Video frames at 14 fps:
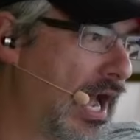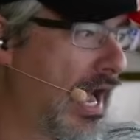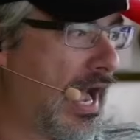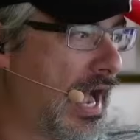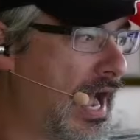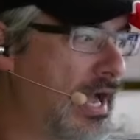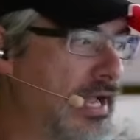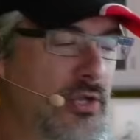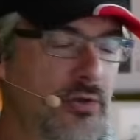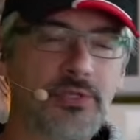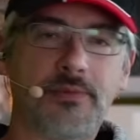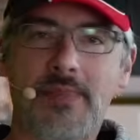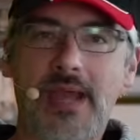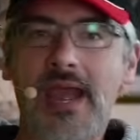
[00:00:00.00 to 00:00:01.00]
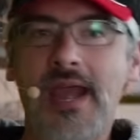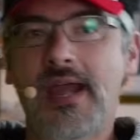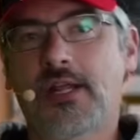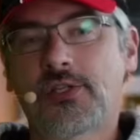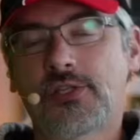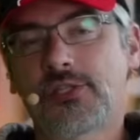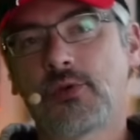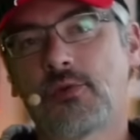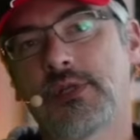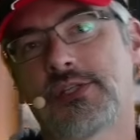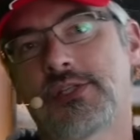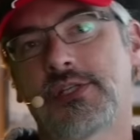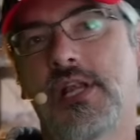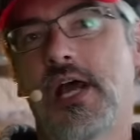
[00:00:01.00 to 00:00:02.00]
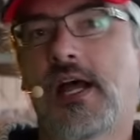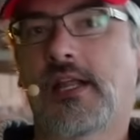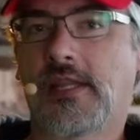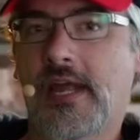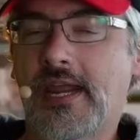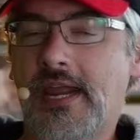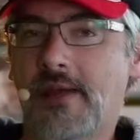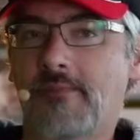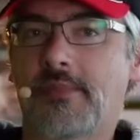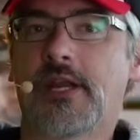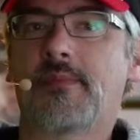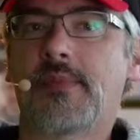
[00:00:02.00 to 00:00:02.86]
I use a Mac, so it's not like I'm going to be